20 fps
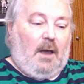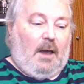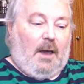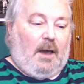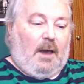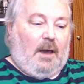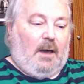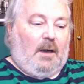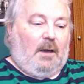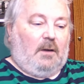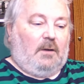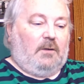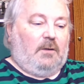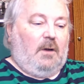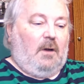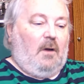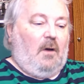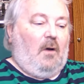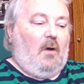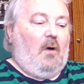and
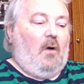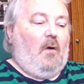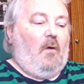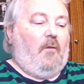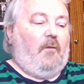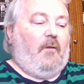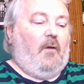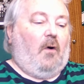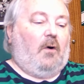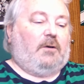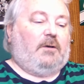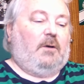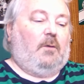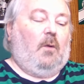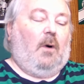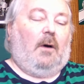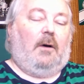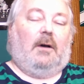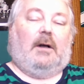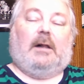
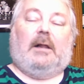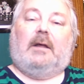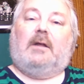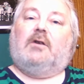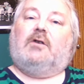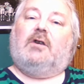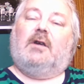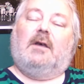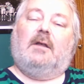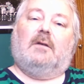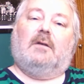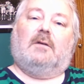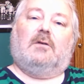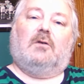41 clean sheets.